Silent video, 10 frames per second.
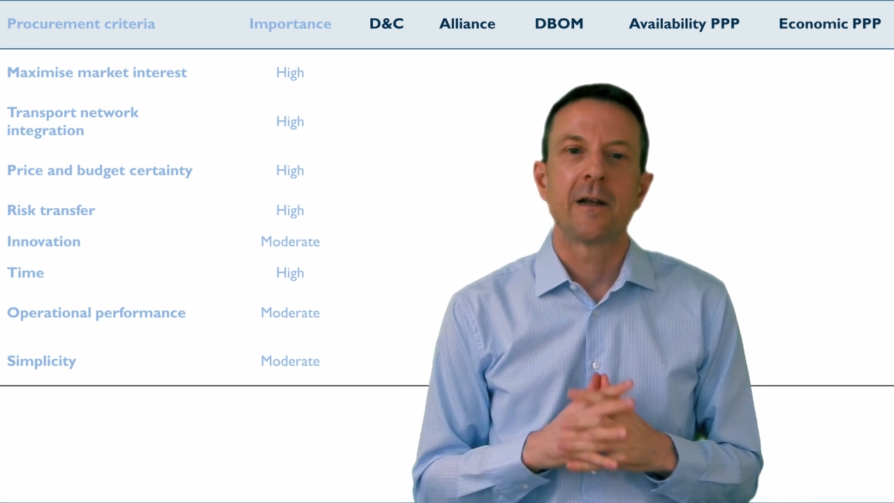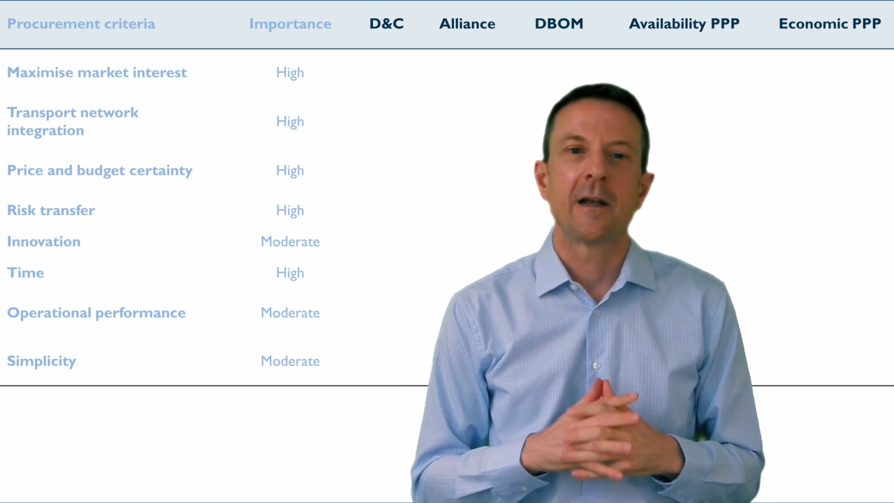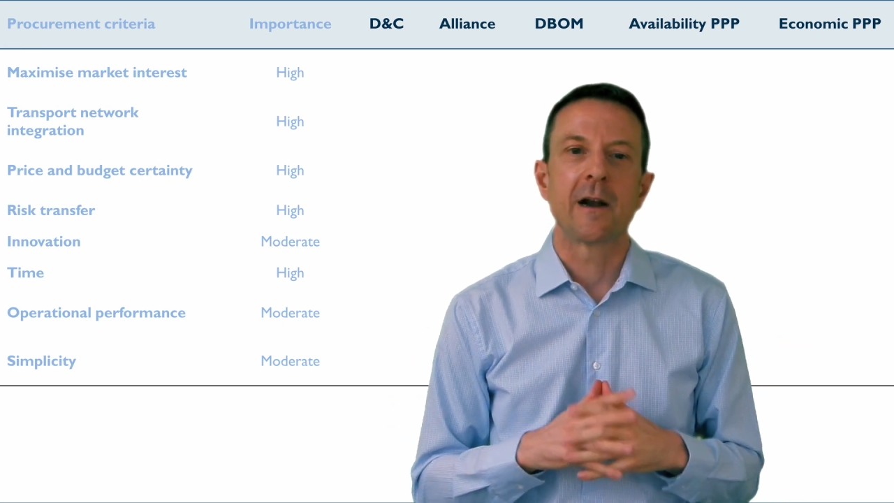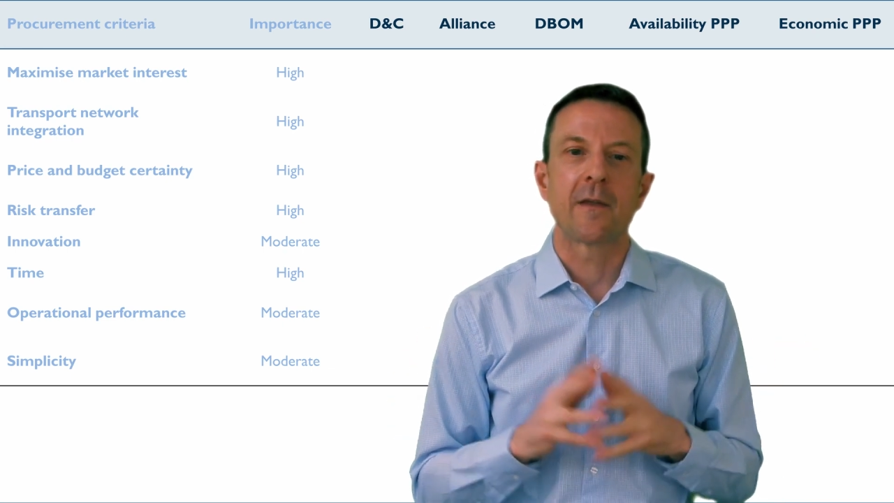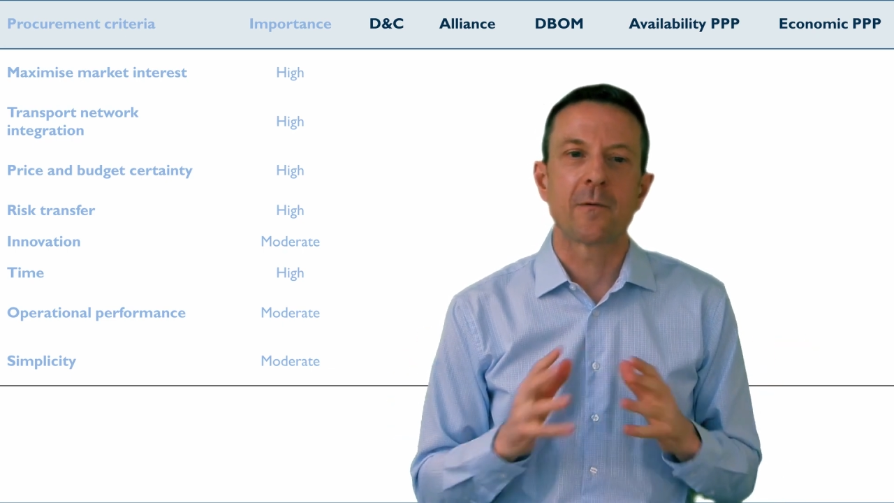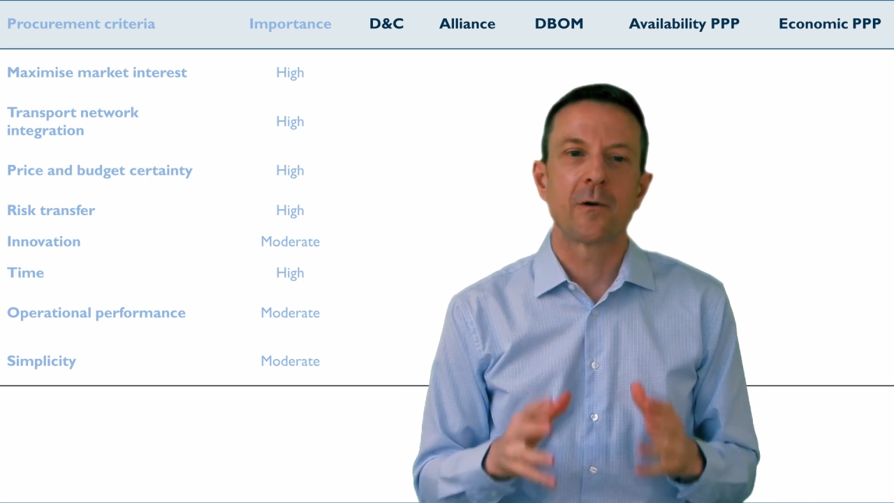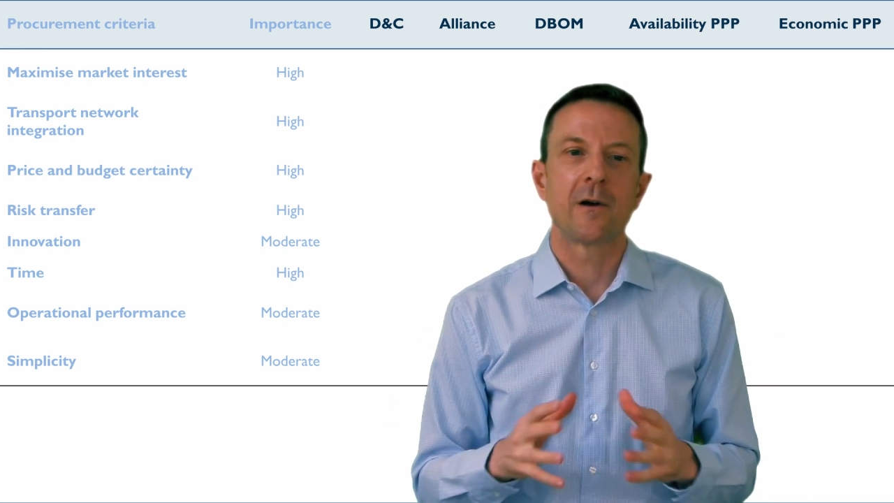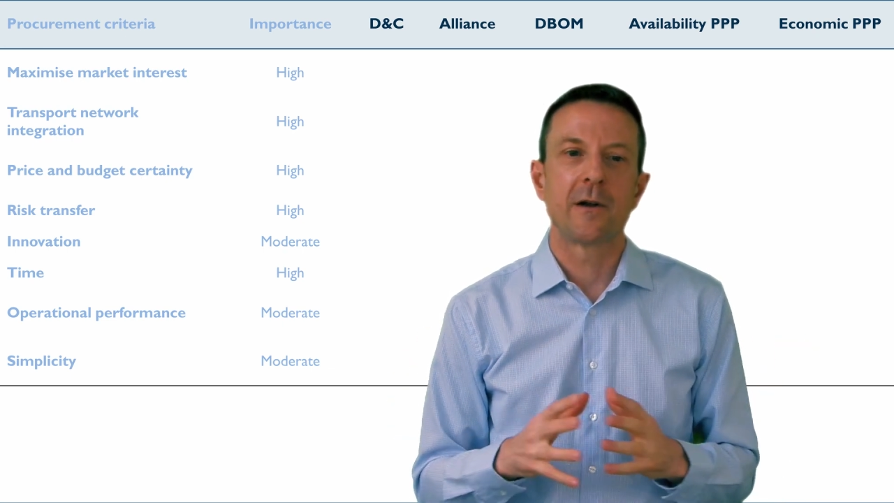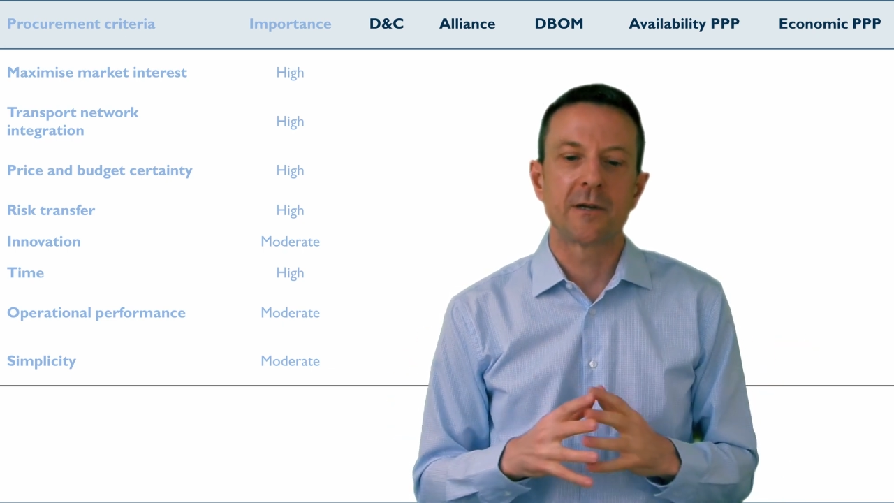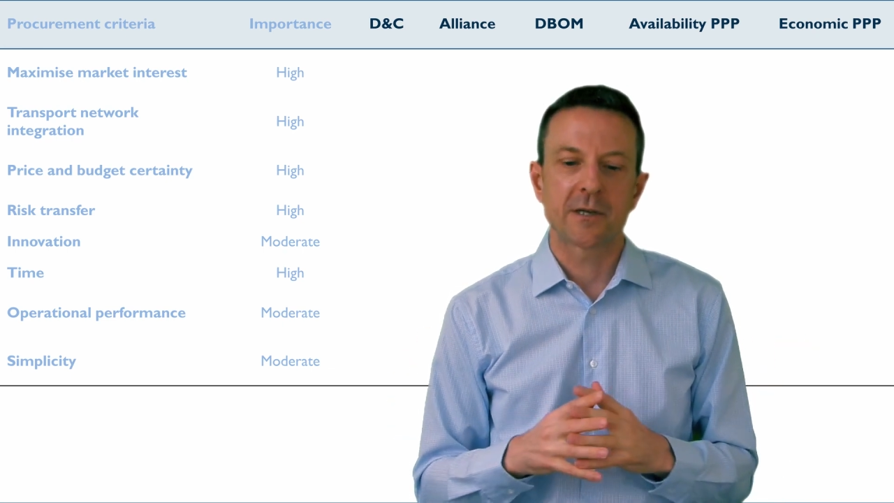In other
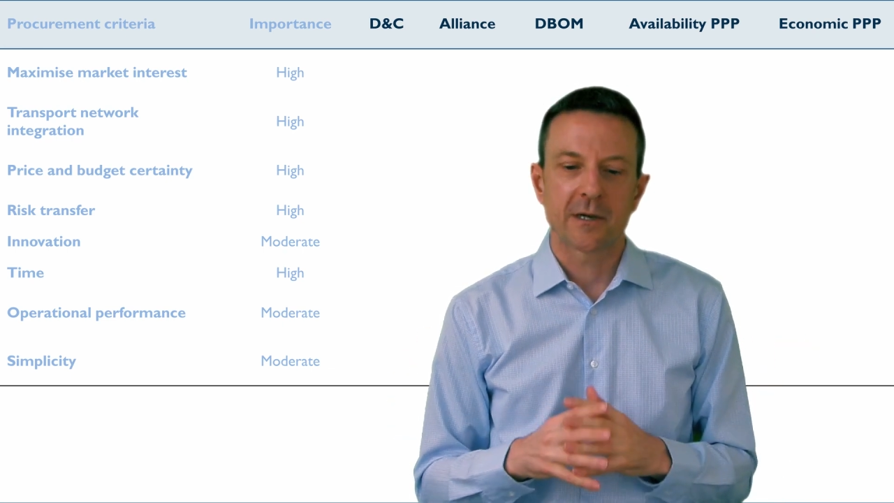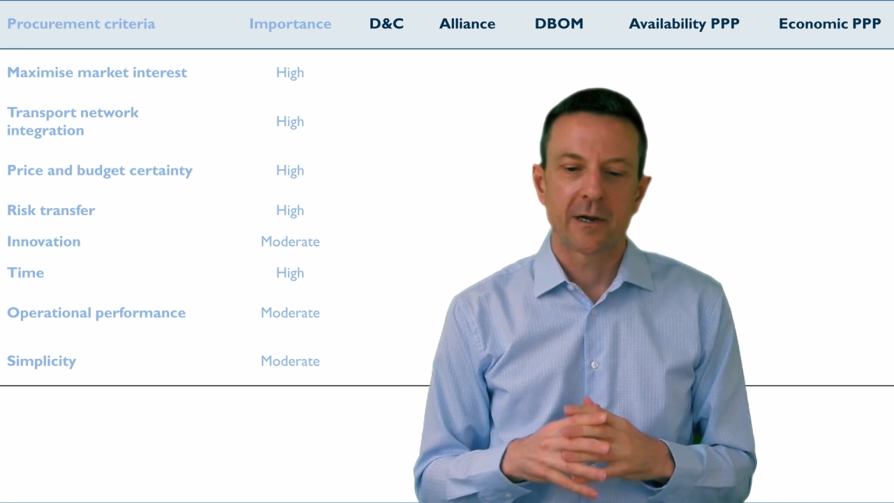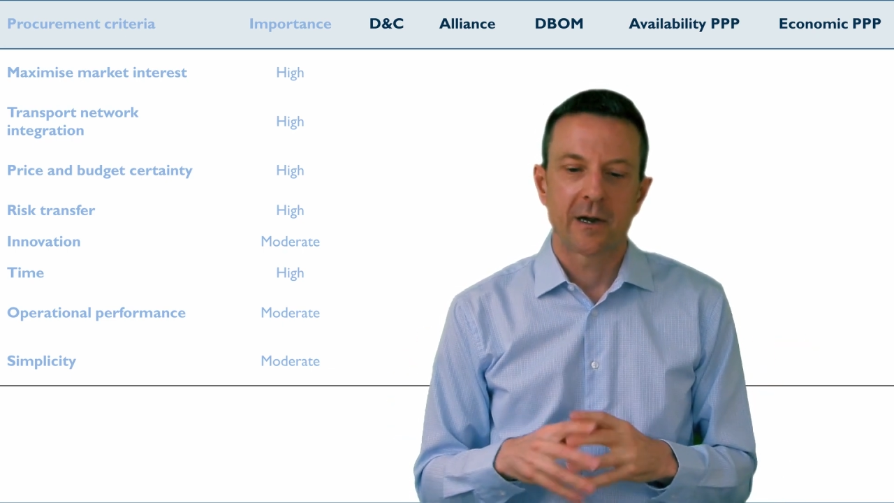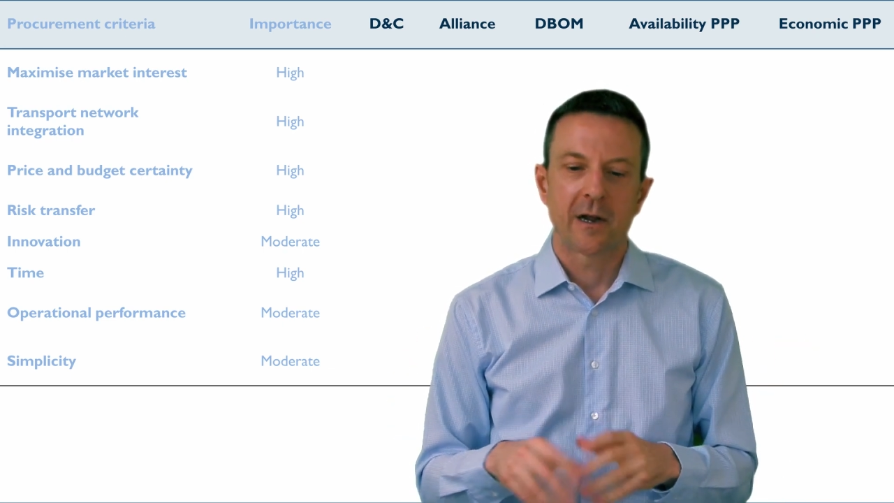words,